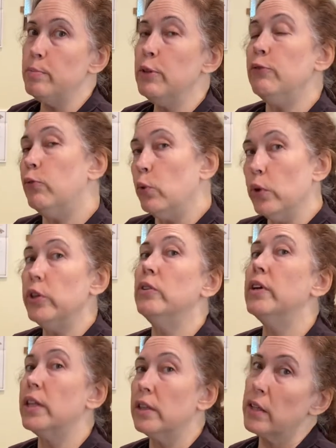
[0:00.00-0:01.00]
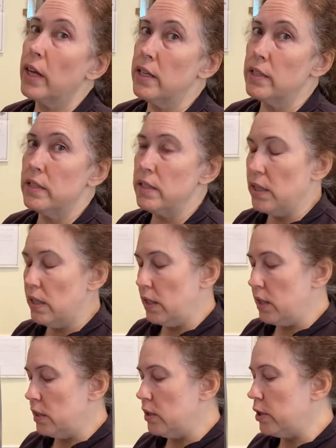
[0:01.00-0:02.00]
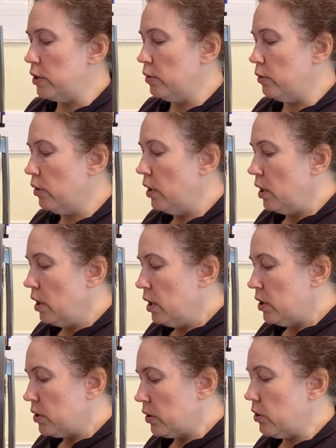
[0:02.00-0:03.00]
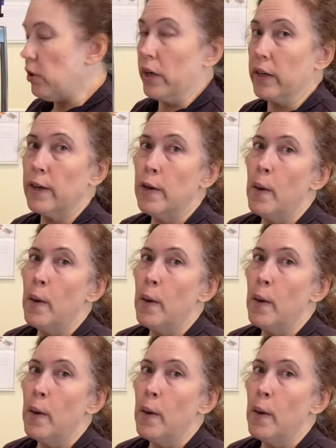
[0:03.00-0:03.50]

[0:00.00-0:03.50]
before you get the quesadilla in to cook.